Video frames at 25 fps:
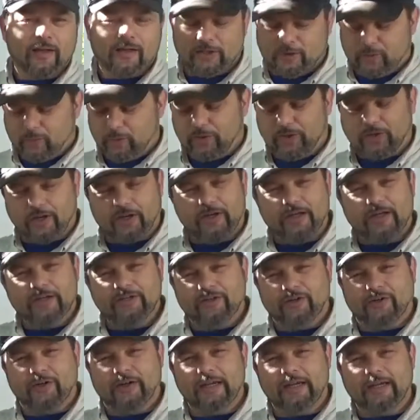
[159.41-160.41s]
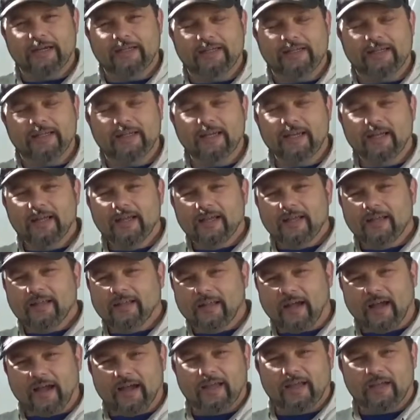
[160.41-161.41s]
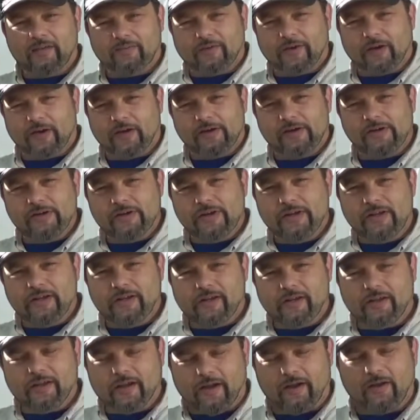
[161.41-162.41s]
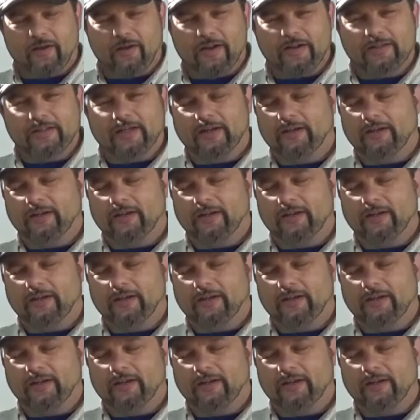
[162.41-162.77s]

It's when you're going to get your easy, naive coyote, coyotes.